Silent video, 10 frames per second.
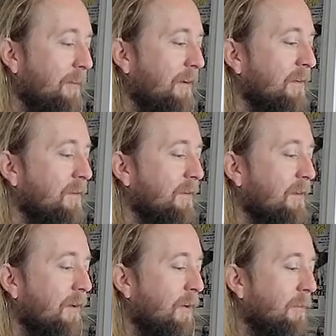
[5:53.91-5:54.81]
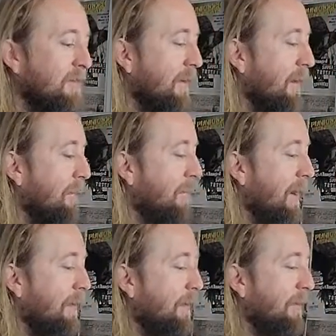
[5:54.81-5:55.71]
because almost like on a
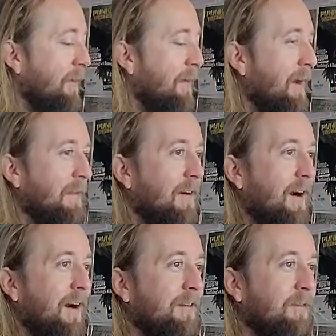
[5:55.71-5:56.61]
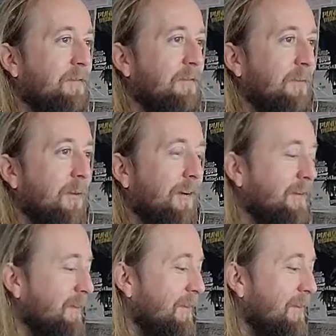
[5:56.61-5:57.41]
piano, but you know how like the octave works,